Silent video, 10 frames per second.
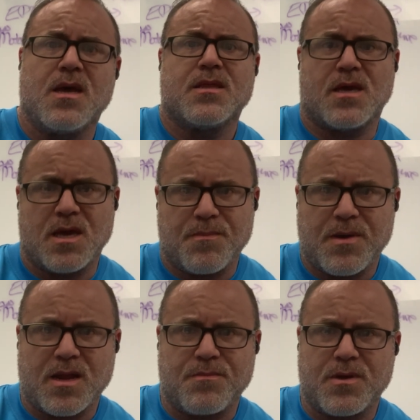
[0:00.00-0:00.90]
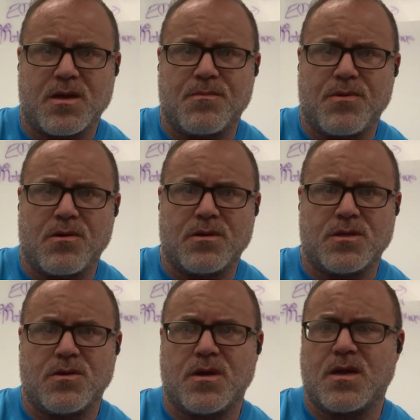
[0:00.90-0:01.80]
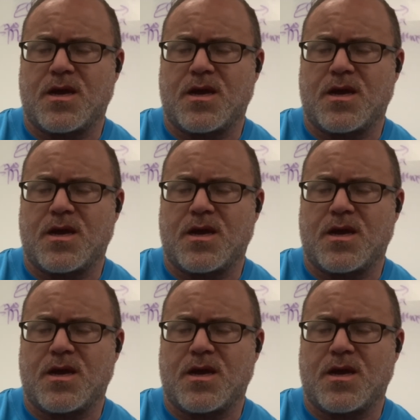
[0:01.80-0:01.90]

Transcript: The hip had a big component to it.